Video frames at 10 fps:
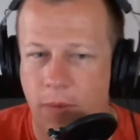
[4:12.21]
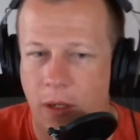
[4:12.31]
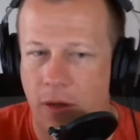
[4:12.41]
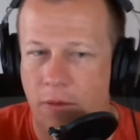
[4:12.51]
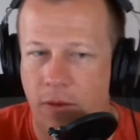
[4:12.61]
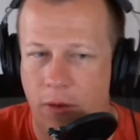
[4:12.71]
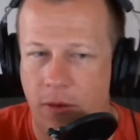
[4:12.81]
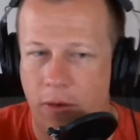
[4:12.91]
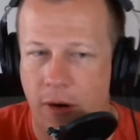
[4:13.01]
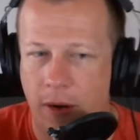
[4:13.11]
your
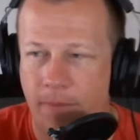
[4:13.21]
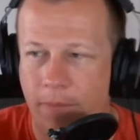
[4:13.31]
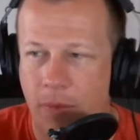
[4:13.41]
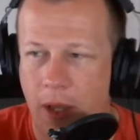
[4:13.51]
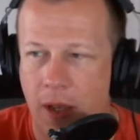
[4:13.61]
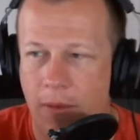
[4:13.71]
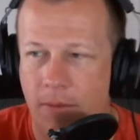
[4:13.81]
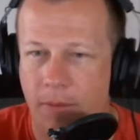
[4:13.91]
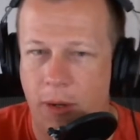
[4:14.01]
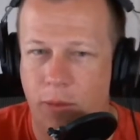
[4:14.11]
your um,
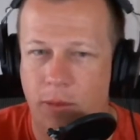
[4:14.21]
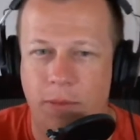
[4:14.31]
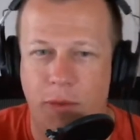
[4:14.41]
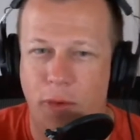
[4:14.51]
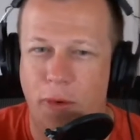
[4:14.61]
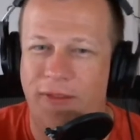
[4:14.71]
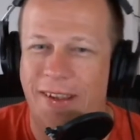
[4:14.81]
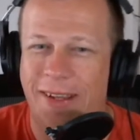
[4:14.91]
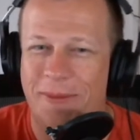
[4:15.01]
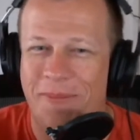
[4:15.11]
um, middle, your root
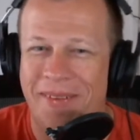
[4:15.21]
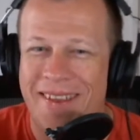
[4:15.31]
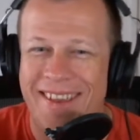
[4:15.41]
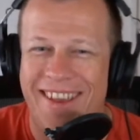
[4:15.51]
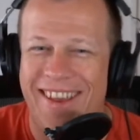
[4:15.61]
finger, uh-huh.